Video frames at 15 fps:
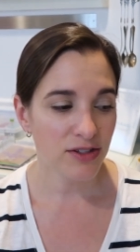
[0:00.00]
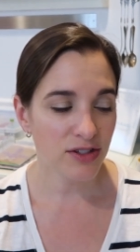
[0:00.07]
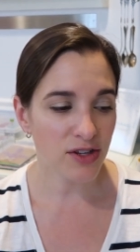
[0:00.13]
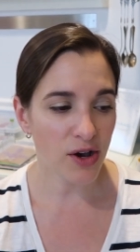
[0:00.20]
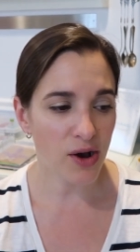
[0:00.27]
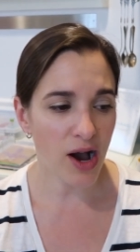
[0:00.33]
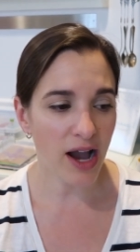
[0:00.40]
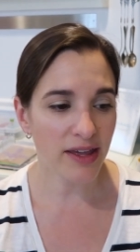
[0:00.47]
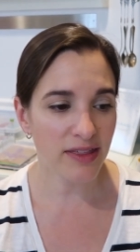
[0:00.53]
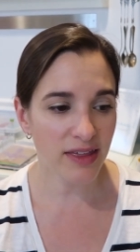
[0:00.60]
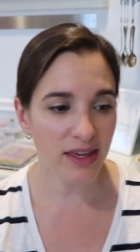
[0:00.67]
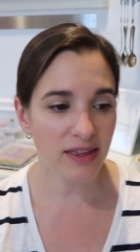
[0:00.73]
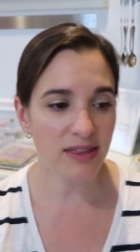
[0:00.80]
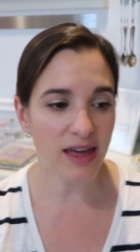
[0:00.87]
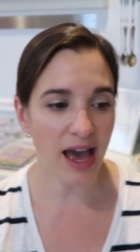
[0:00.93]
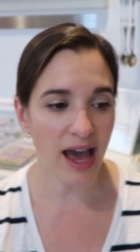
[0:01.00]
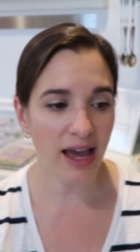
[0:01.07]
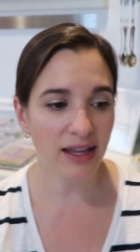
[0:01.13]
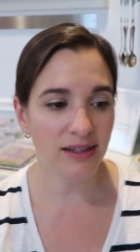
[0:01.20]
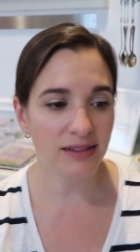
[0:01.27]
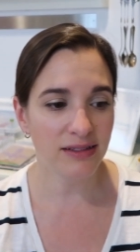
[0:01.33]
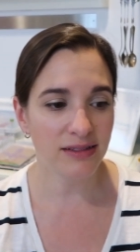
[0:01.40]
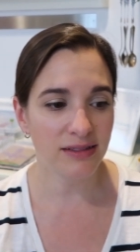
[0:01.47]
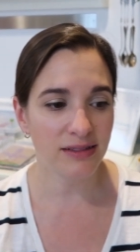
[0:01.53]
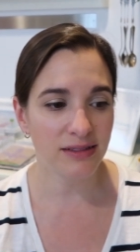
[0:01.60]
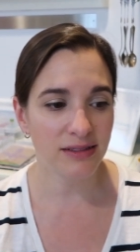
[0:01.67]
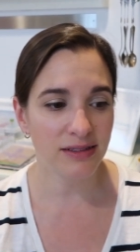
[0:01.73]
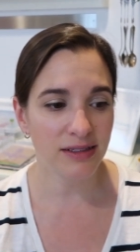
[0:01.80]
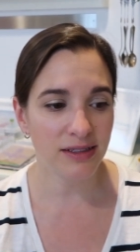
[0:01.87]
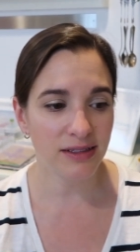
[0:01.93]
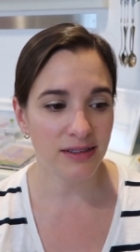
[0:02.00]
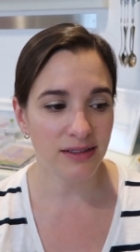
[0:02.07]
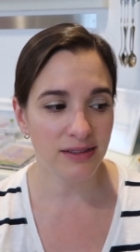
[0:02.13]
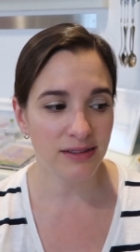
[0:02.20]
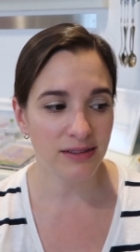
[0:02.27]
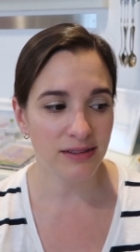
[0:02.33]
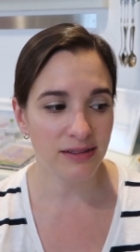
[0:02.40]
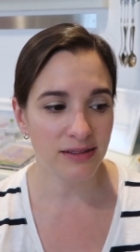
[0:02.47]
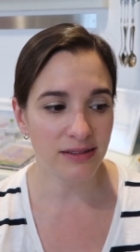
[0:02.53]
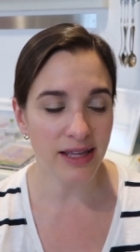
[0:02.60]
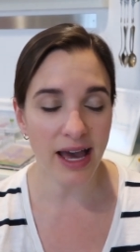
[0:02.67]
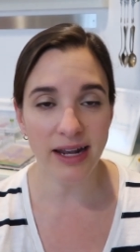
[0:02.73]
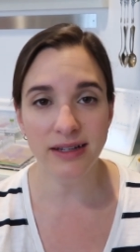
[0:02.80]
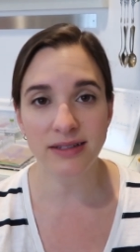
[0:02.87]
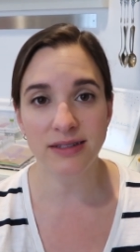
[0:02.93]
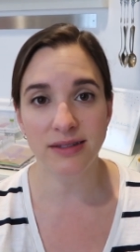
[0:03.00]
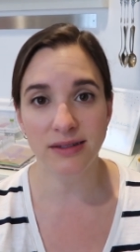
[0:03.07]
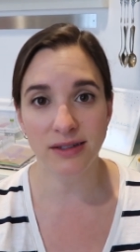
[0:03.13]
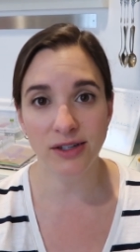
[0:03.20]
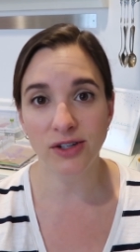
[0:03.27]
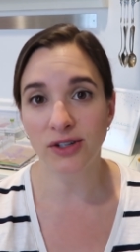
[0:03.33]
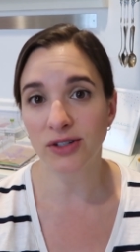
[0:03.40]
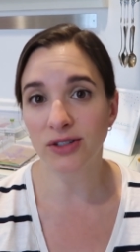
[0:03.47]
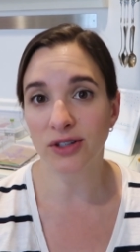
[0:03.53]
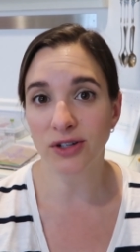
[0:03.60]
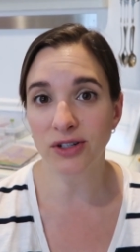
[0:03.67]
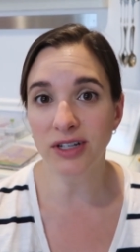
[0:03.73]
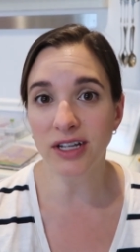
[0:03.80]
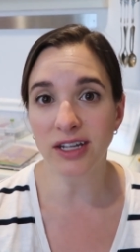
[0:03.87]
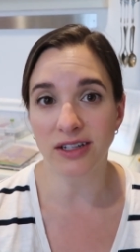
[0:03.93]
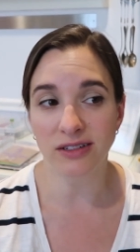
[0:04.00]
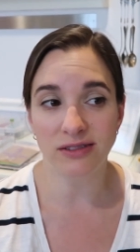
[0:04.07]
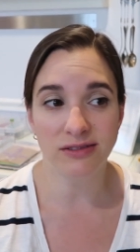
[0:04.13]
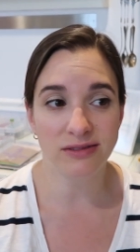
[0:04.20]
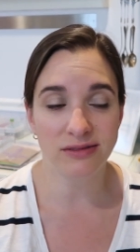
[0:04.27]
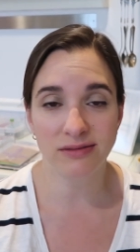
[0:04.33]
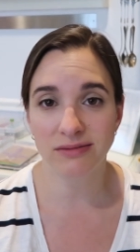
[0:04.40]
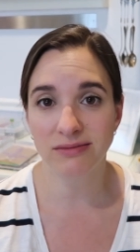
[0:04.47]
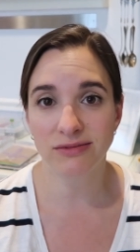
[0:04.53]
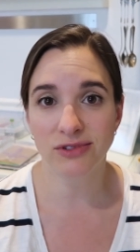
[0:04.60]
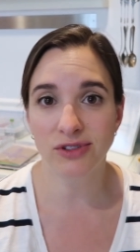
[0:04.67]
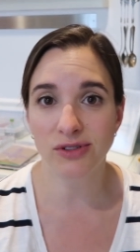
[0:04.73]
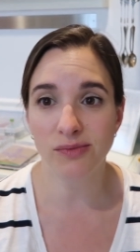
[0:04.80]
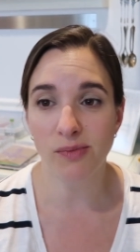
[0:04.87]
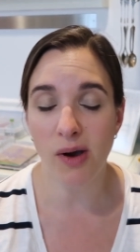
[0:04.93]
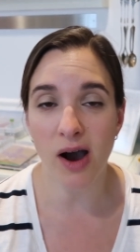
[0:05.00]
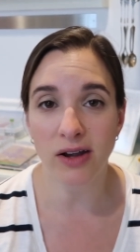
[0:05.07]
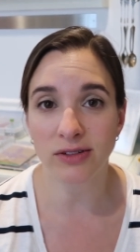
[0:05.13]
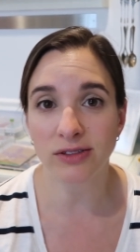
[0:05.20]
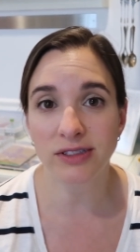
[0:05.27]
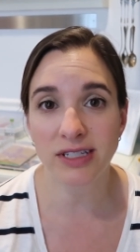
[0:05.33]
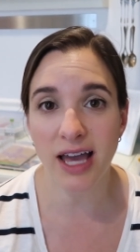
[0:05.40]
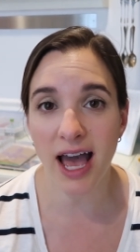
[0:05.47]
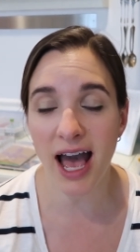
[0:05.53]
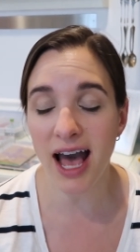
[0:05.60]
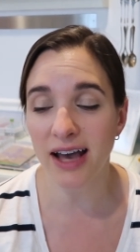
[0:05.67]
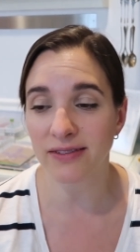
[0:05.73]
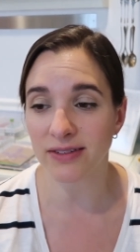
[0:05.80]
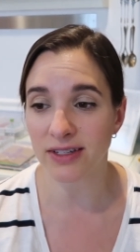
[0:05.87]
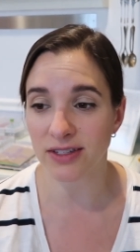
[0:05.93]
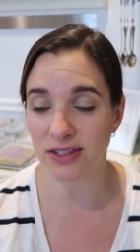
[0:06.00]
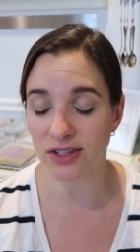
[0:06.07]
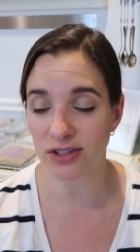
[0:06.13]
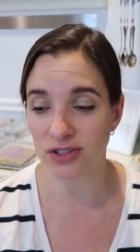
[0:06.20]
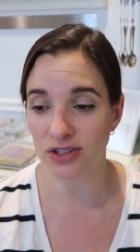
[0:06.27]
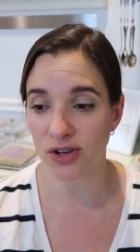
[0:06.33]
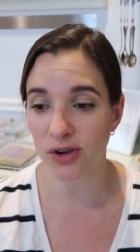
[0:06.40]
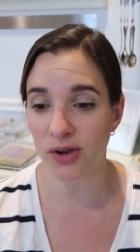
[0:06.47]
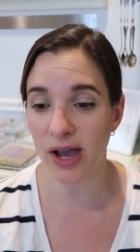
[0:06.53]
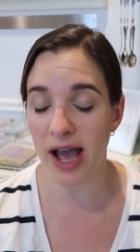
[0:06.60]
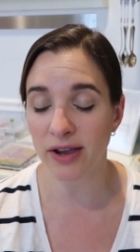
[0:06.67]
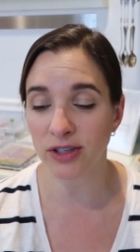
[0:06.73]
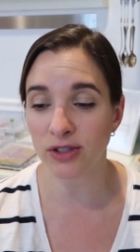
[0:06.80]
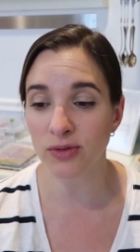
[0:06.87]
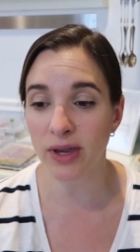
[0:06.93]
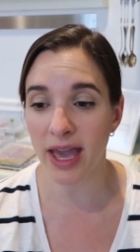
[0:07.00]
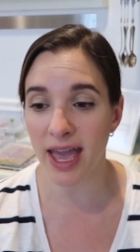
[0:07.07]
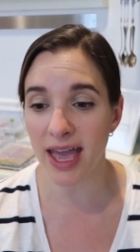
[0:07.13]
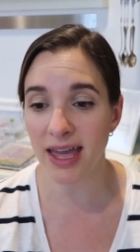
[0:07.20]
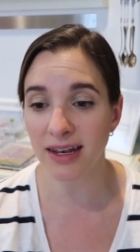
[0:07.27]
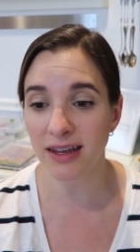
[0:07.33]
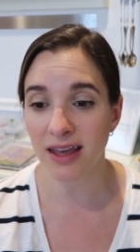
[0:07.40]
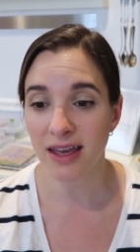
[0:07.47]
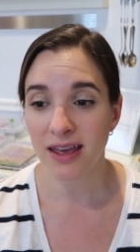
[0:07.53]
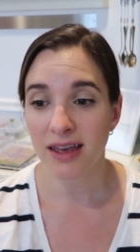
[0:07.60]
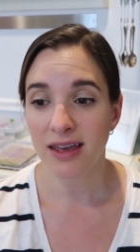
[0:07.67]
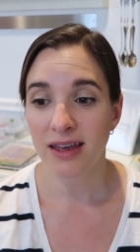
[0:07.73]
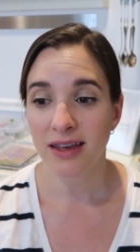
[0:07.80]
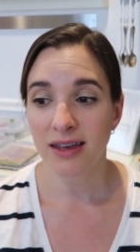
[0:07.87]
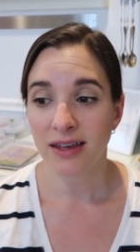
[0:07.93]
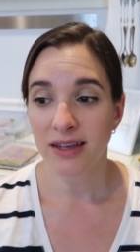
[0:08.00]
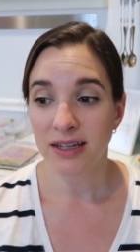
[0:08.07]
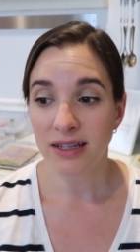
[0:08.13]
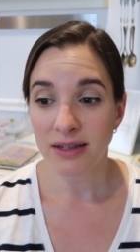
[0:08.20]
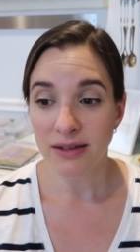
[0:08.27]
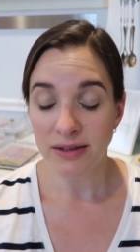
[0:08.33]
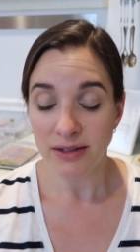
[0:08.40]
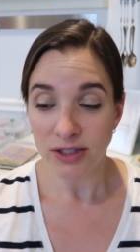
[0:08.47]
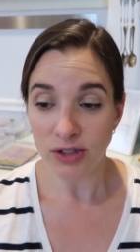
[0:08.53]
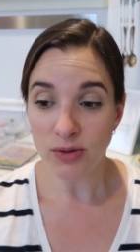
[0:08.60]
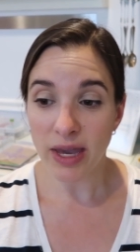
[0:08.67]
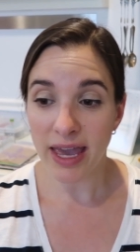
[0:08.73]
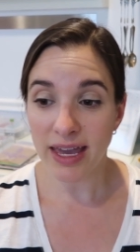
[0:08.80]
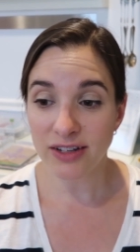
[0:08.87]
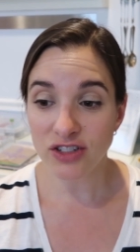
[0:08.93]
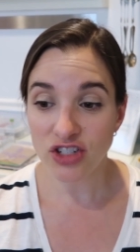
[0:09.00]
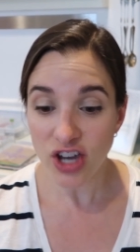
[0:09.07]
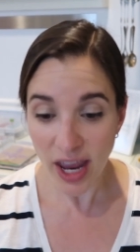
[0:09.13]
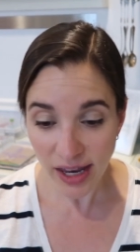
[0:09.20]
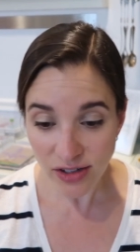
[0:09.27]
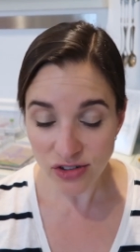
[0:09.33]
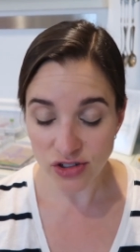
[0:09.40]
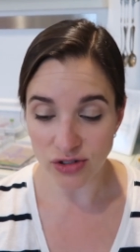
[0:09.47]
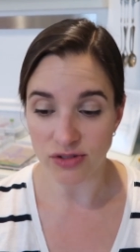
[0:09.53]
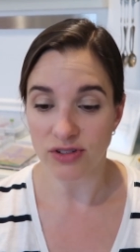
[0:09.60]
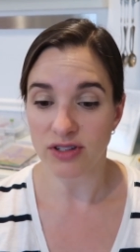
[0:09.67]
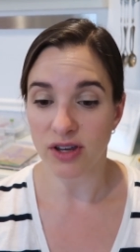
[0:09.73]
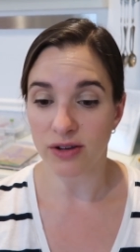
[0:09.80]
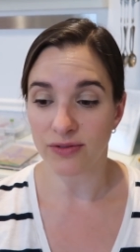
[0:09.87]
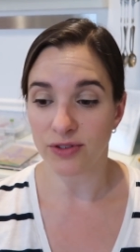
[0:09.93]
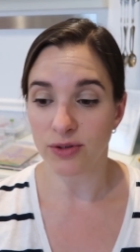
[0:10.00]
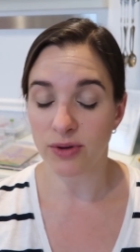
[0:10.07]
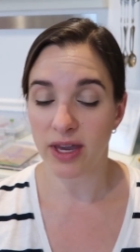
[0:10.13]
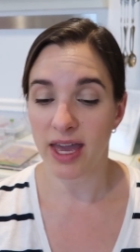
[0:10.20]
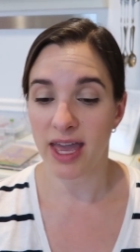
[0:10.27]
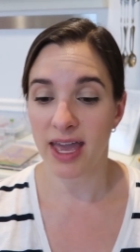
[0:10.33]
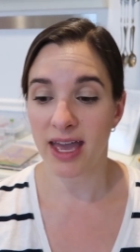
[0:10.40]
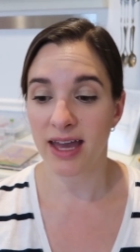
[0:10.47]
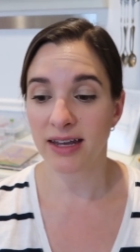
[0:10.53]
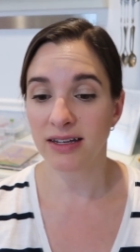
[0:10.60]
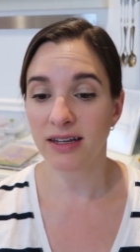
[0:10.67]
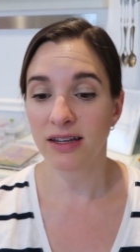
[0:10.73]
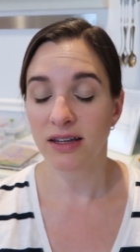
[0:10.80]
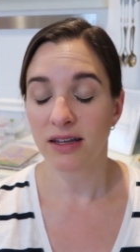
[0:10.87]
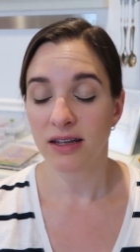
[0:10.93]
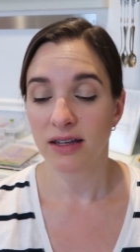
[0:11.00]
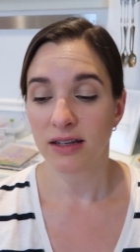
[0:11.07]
So I think that that is a good learning model to have, is to show how you can you can change yourself. You can